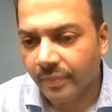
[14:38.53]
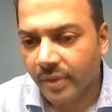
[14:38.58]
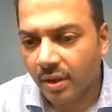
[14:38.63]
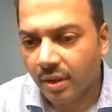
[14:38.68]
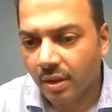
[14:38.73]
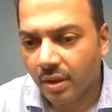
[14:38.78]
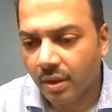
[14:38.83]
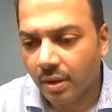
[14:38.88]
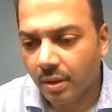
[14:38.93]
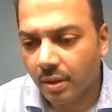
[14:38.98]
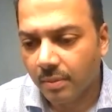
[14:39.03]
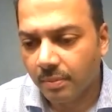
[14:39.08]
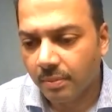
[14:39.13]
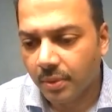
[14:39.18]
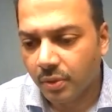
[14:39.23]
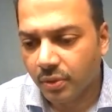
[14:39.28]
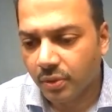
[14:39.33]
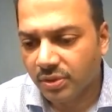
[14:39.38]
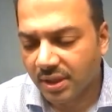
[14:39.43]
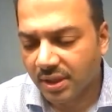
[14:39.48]

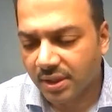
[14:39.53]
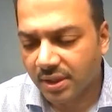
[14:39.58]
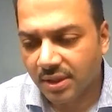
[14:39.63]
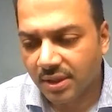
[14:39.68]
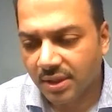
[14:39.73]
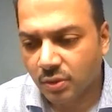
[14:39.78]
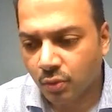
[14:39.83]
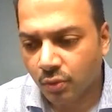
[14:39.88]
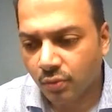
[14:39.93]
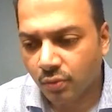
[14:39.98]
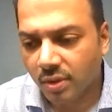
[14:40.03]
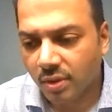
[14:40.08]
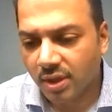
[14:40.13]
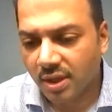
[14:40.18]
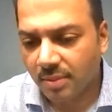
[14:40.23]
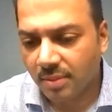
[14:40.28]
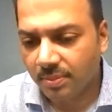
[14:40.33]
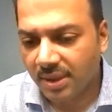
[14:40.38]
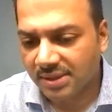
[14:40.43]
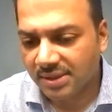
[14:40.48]
Because China's growth will
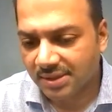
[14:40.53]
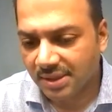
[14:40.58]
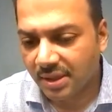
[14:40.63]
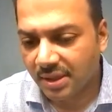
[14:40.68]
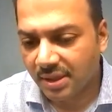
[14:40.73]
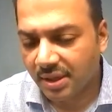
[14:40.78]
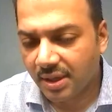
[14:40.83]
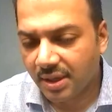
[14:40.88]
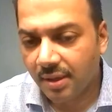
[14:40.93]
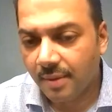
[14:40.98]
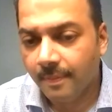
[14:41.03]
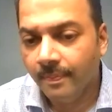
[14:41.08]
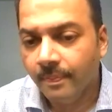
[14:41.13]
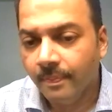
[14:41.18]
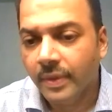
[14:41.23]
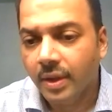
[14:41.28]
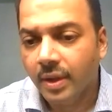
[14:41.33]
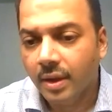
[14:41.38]
keep decelerating,